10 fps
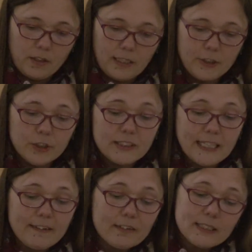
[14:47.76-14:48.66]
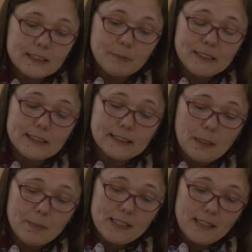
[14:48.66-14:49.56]
Now, Unitarianism is to
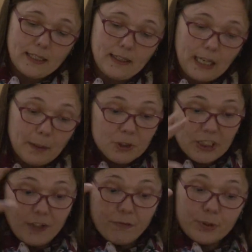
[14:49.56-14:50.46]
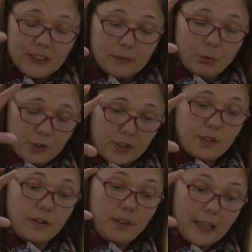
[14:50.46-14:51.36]
some extent the apogee of
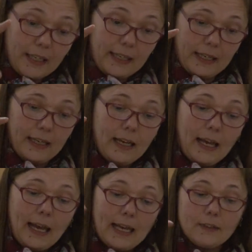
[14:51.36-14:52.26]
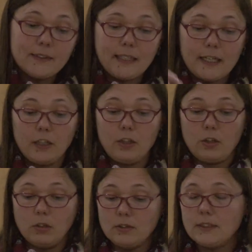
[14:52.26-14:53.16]
Protestant thinking. Our secular
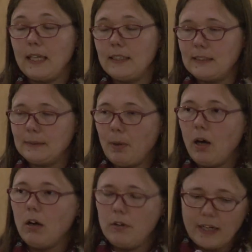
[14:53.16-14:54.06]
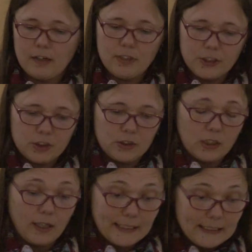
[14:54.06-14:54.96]
context is part of our
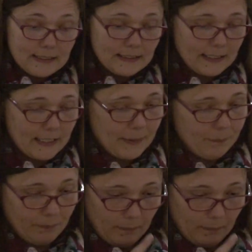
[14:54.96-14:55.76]
religious identity.